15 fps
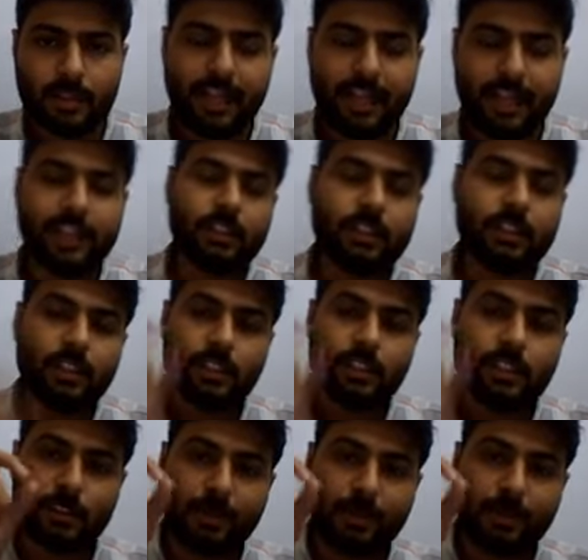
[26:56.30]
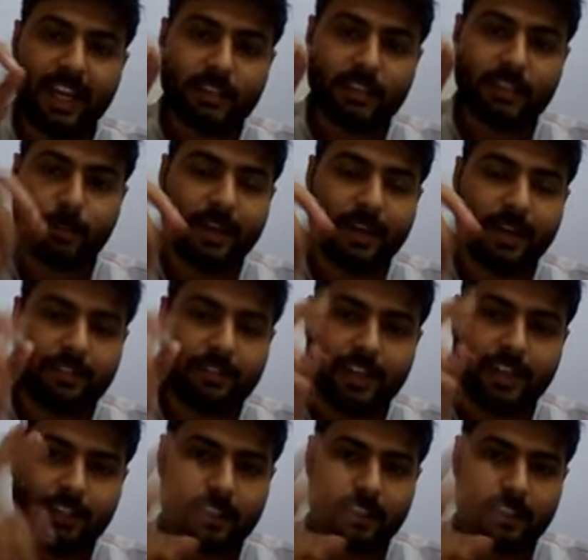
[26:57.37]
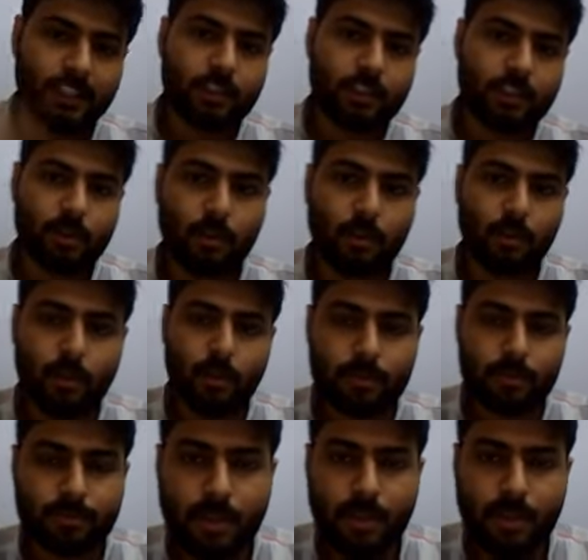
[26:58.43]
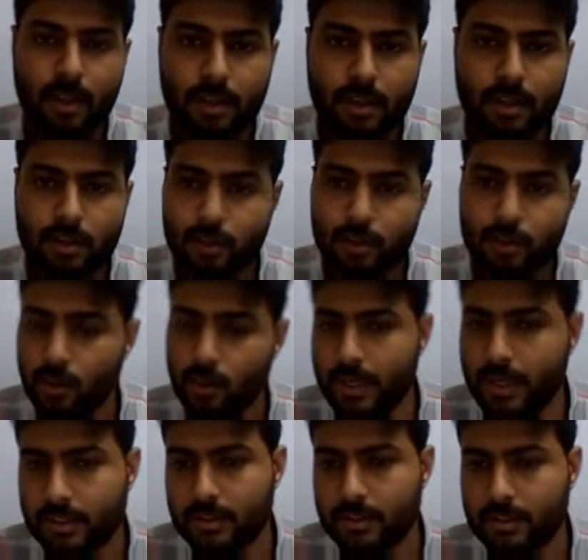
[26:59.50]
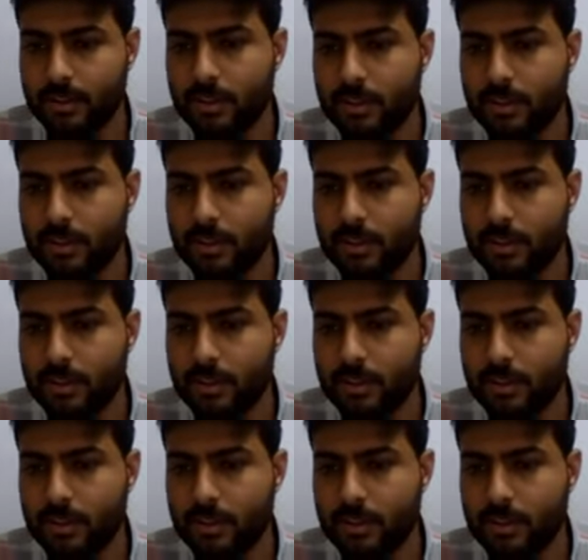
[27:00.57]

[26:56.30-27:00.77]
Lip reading: There is space between these two students.